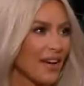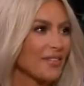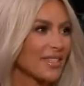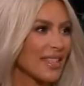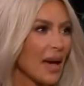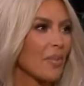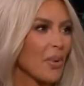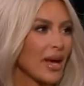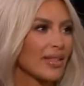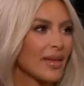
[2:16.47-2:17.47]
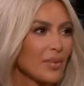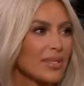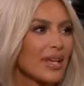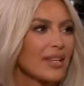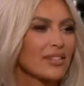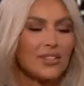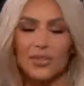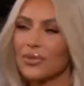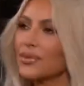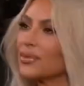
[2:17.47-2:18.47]
Left at that point. It was like
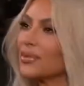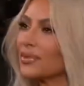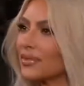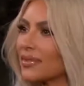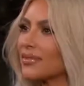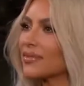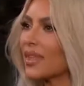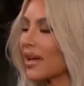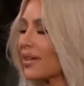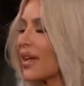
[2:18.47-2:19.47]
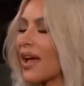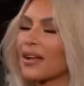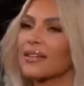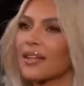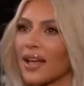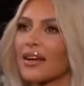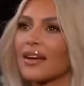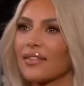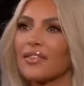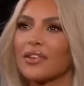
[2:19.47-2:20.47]
they had like
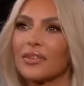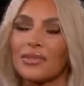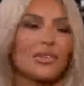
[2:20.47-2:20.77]
a few